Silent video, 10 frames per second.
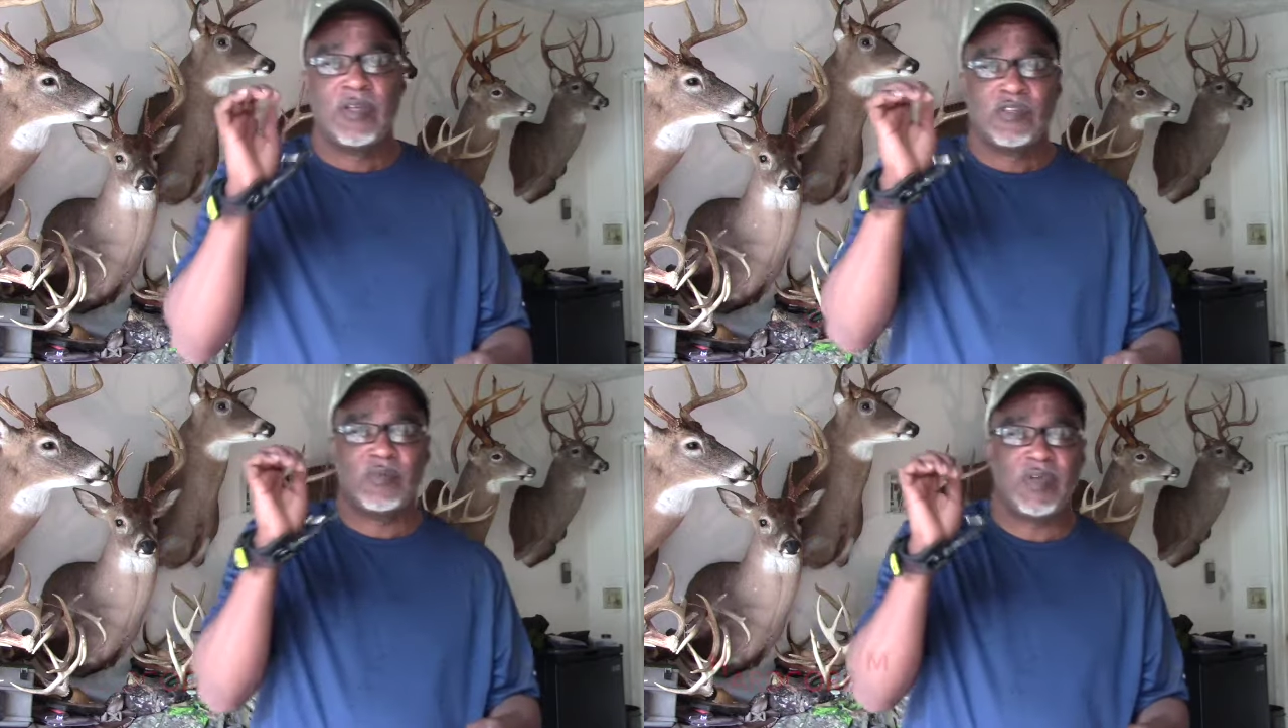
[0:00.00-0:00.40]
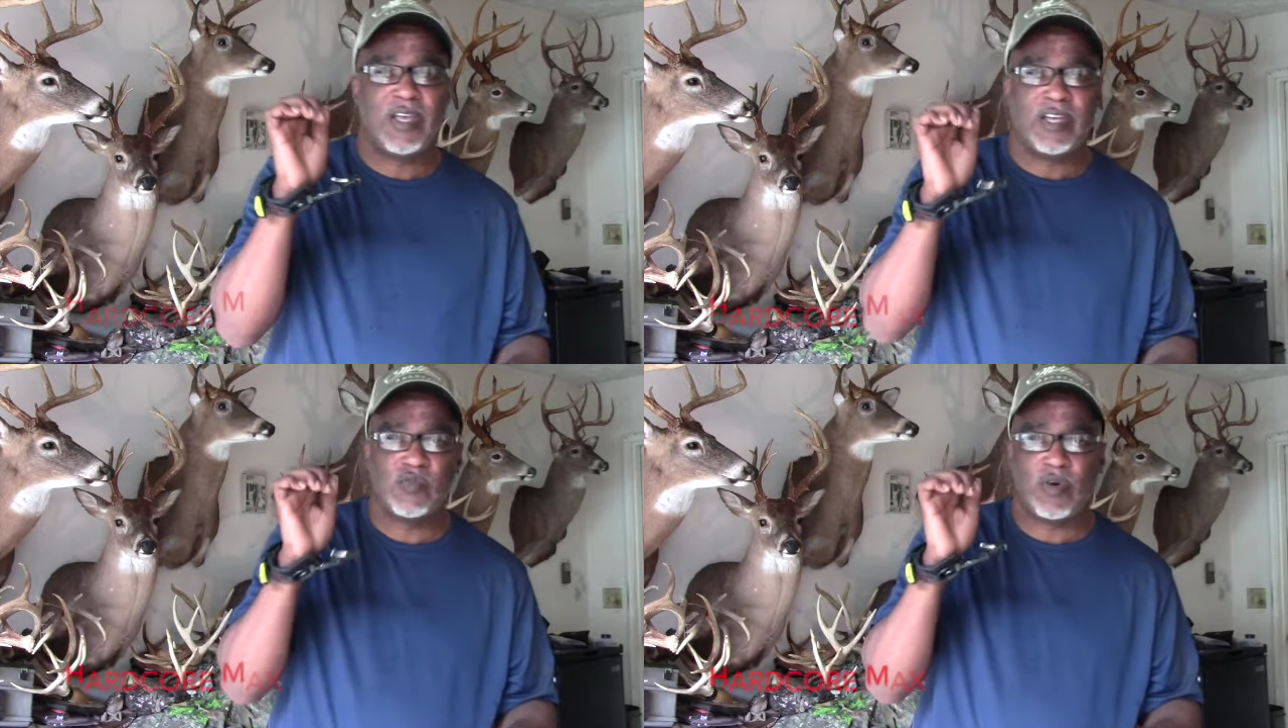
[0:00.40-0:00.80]
to
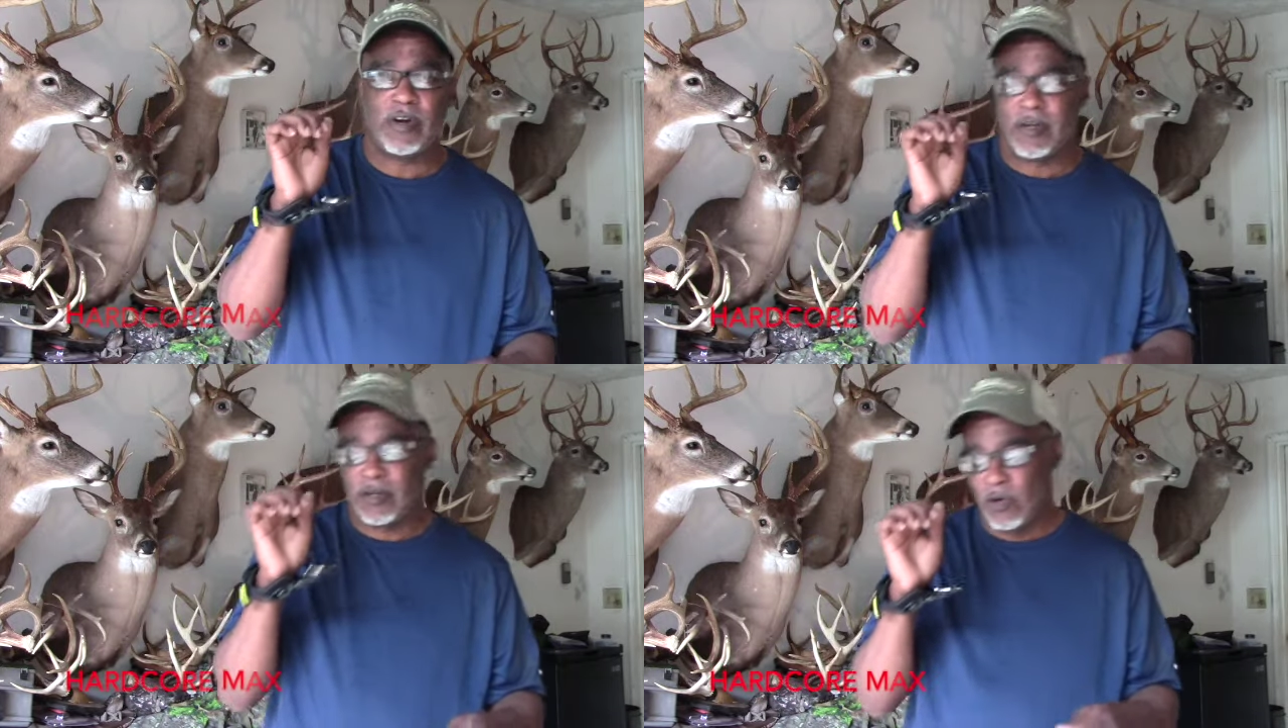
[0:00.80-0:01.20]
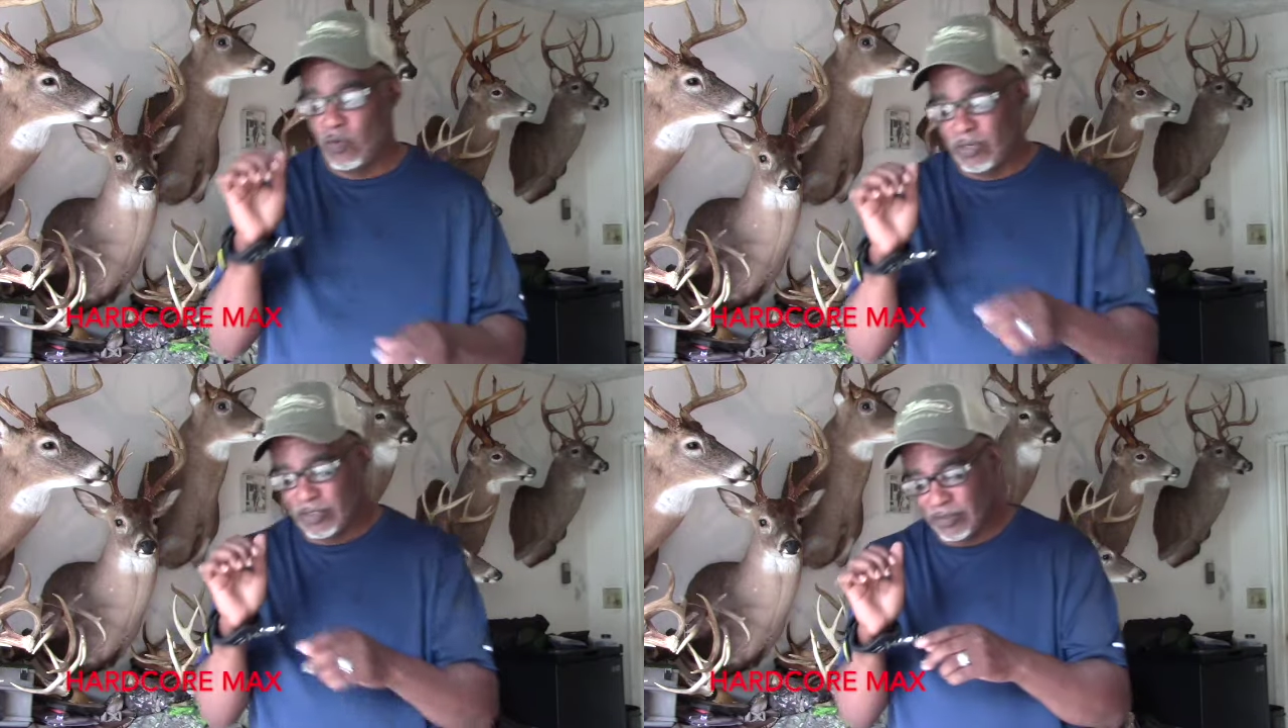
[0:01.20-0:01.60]
me is one of the
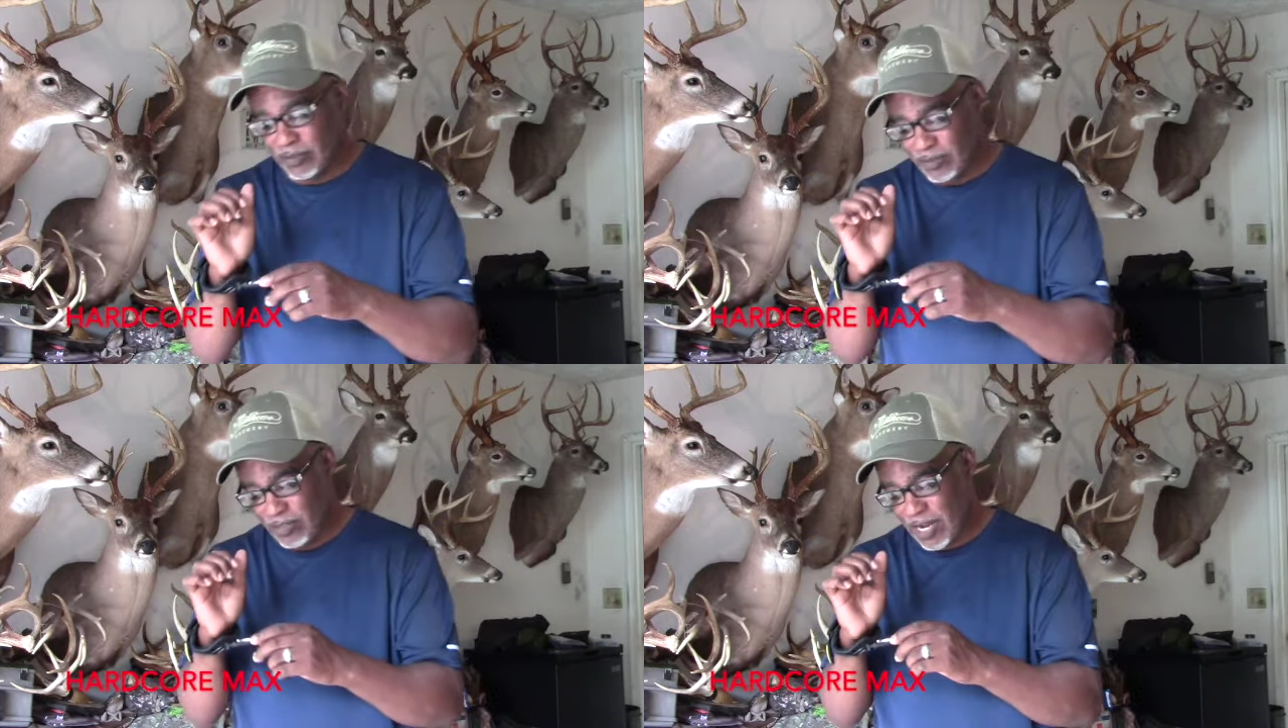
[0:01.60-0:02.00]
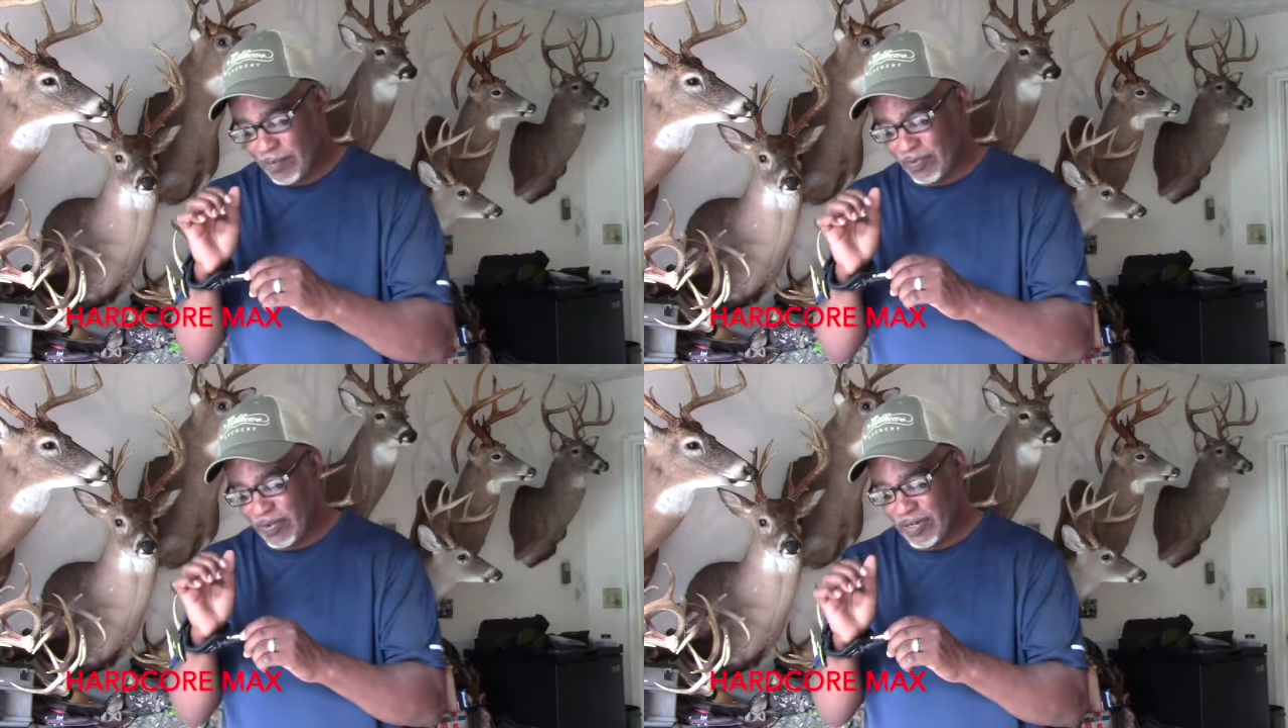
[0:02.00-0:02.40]
coolest
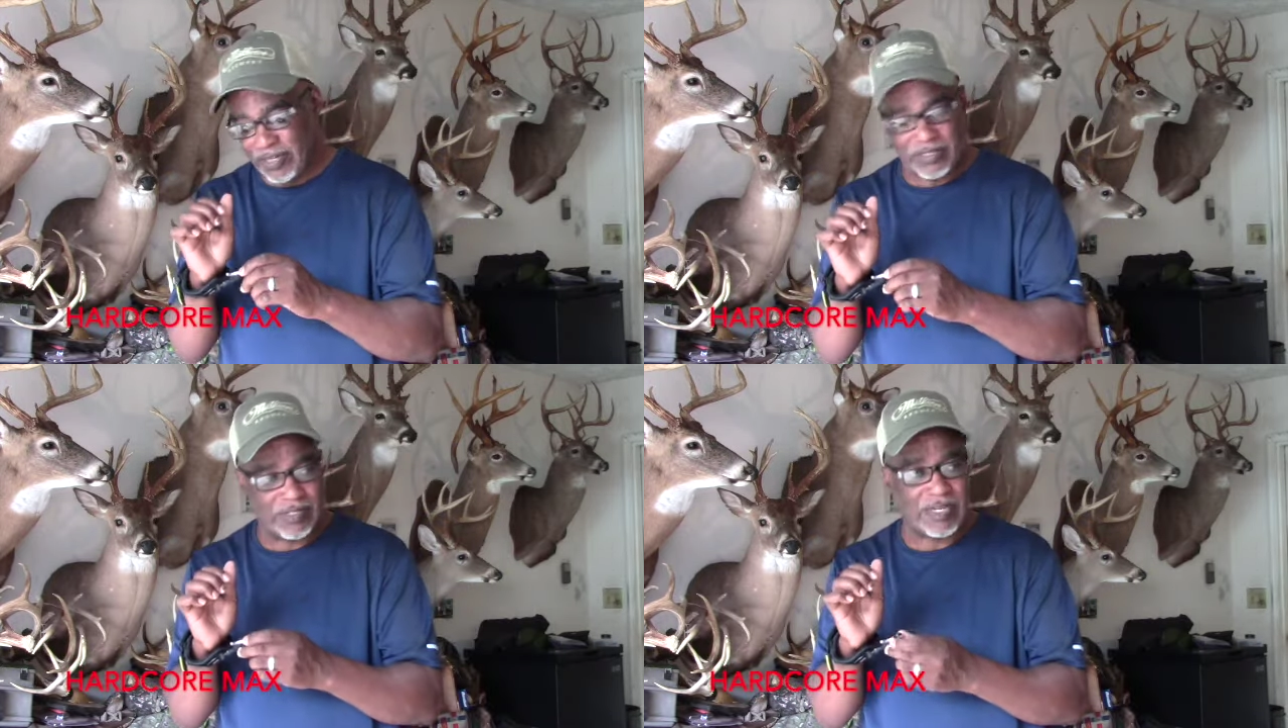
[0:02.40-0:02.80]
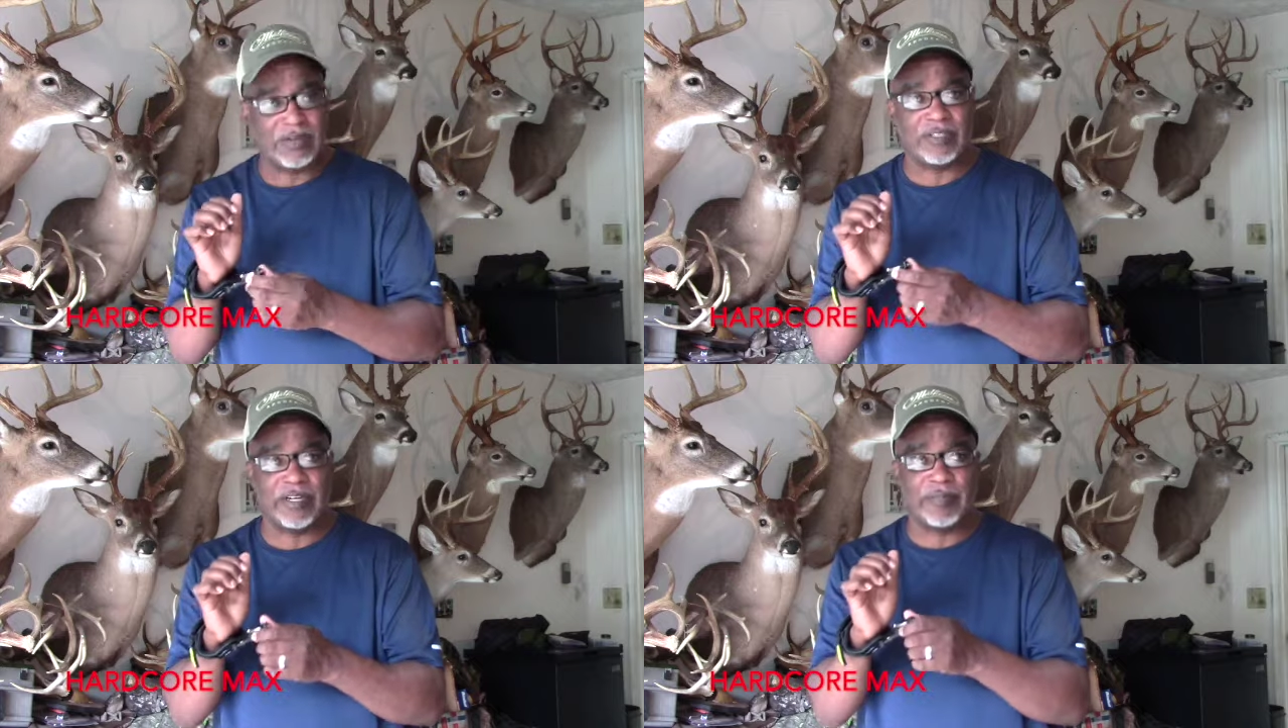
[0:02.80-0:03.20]
type of releases
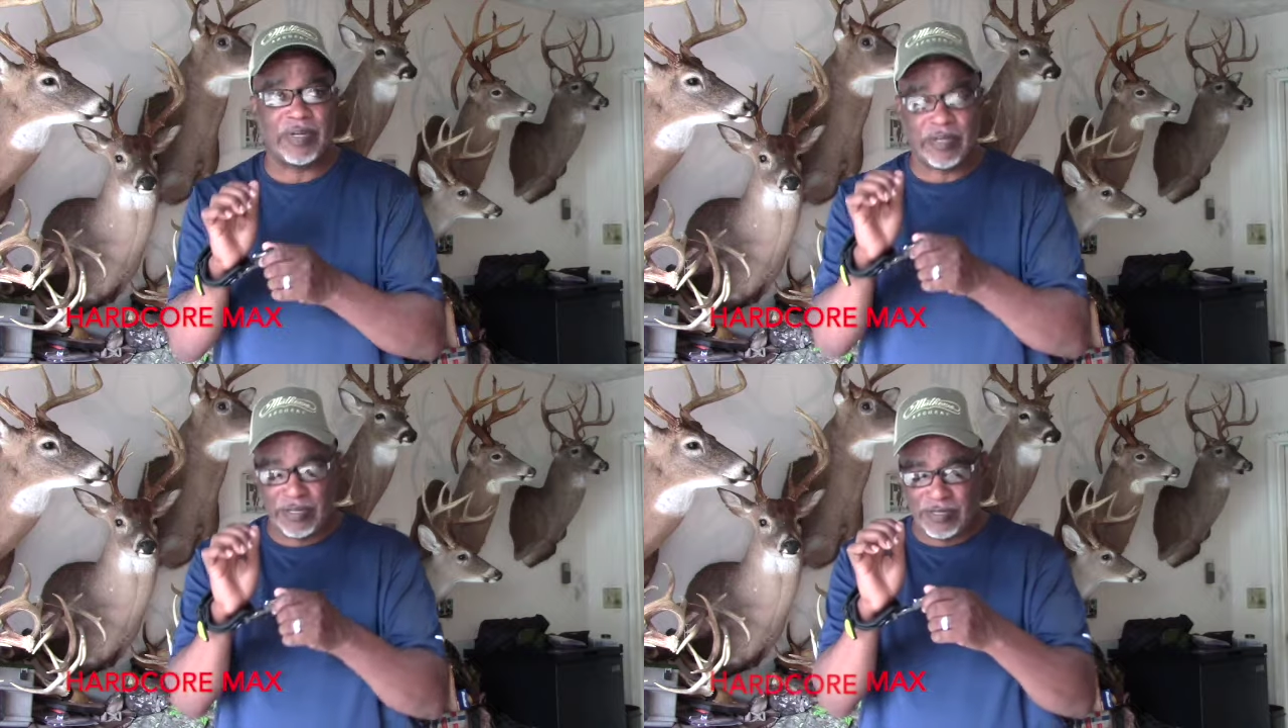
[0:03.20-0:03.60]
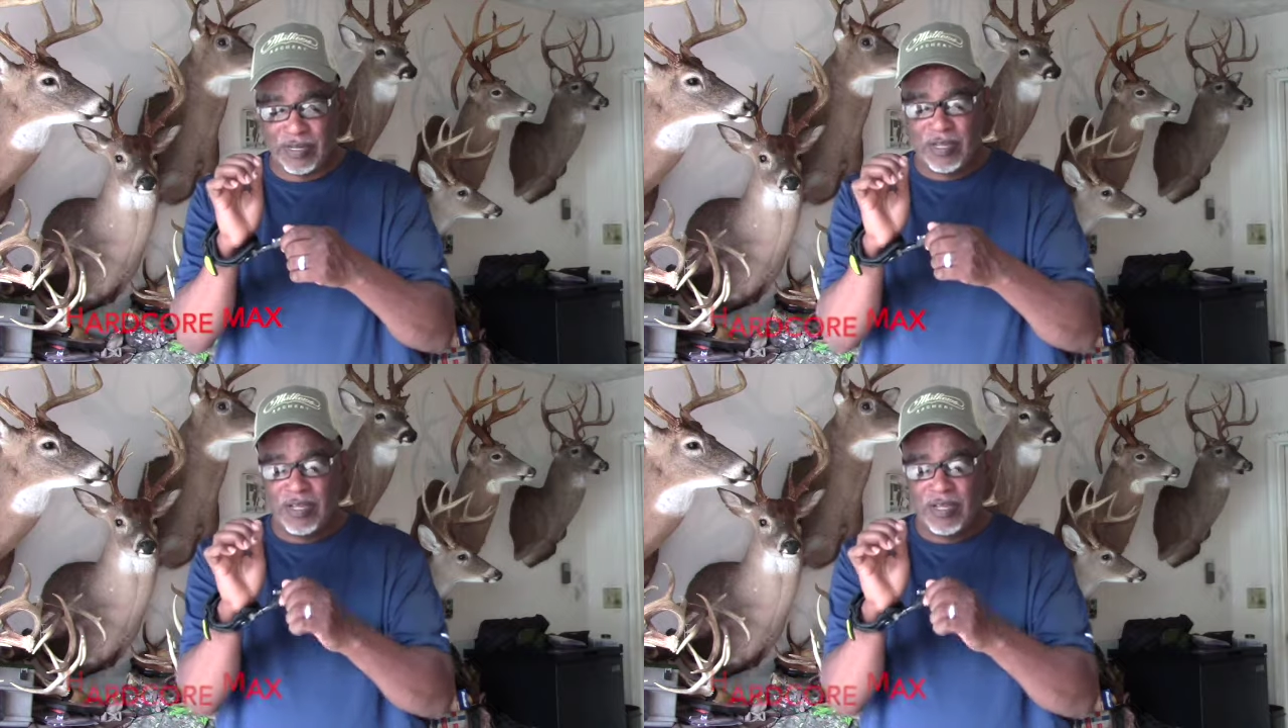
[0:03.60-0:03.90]
out there because